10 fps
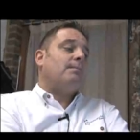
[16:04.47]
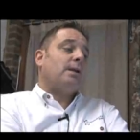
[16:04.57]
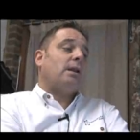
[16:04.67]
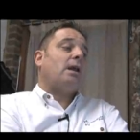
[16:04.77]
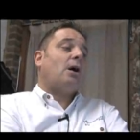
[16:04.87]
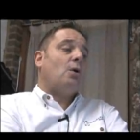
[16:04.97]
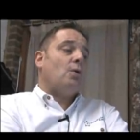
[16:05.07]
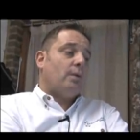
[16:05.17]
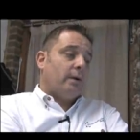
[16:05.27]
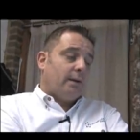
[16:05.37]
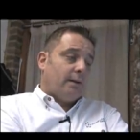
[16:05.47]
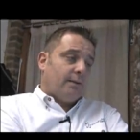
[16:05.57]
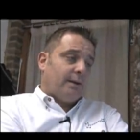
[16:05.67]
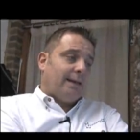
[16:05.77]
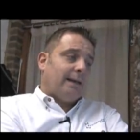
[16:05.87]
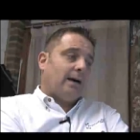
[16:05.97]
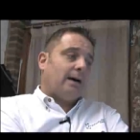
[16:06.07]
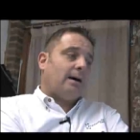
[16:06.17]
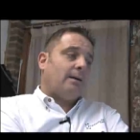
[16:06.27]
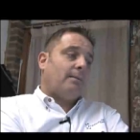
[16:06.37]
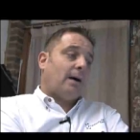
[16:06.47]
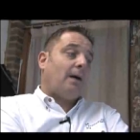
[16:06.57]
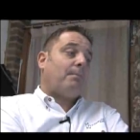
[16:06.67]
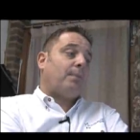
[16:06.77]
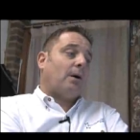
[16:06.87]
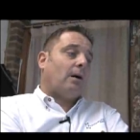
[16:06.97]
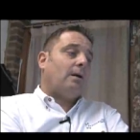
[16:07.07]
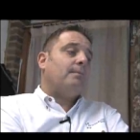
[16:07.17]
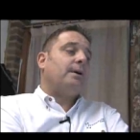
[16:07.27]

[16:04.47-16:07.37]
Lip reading: below the up bar,